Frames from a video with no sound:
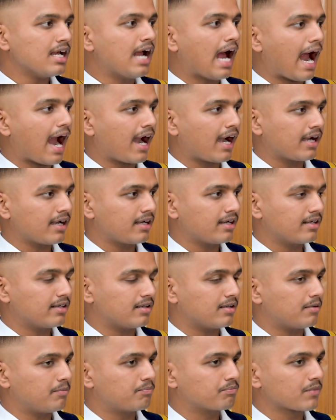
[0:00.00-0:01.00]
And
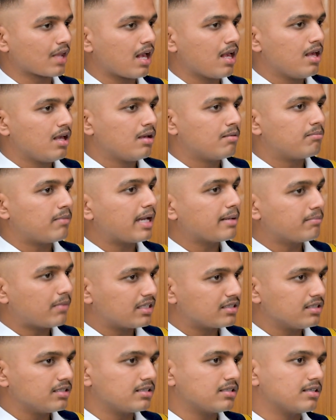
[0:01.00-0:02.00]
my
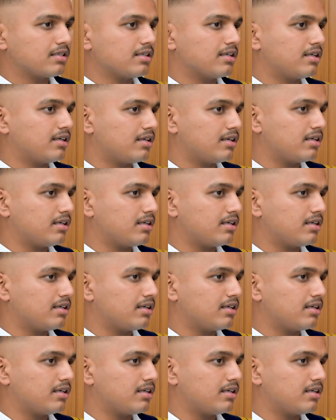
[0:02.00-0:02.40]
mother,